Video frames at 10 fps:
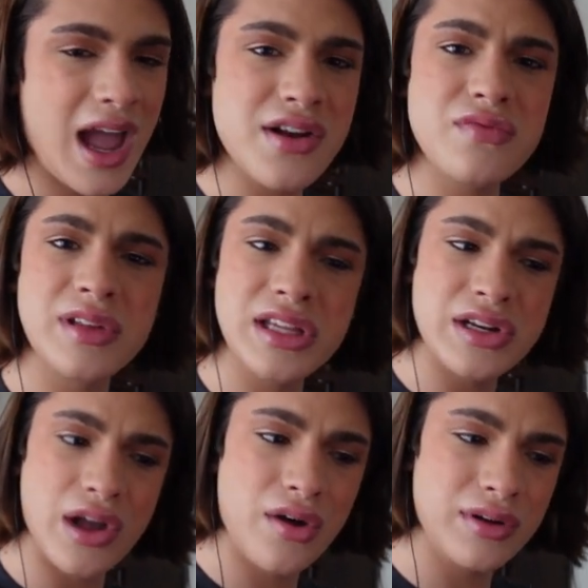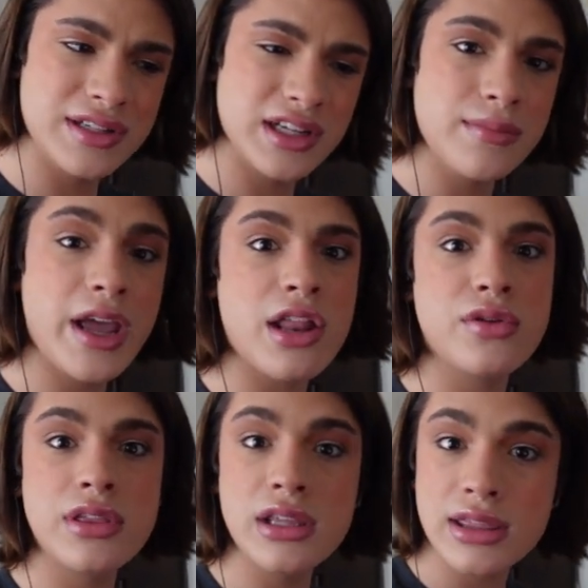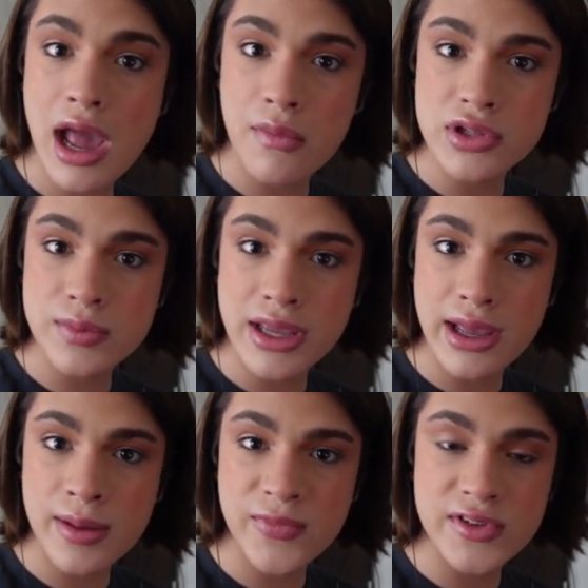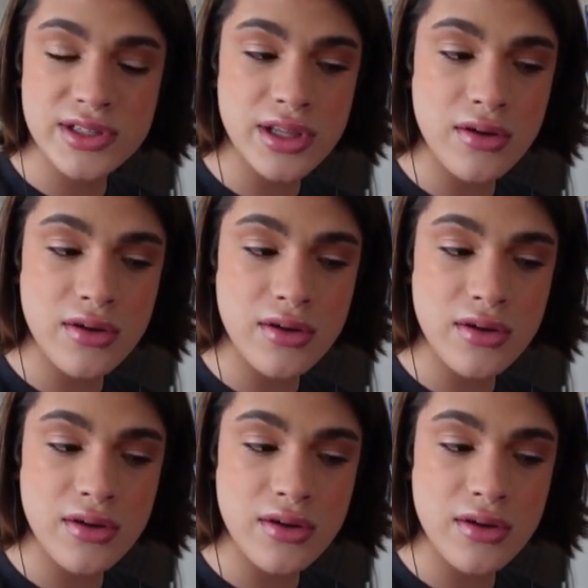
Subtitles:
I don't really know what it's going to be. I do think that once we get infants,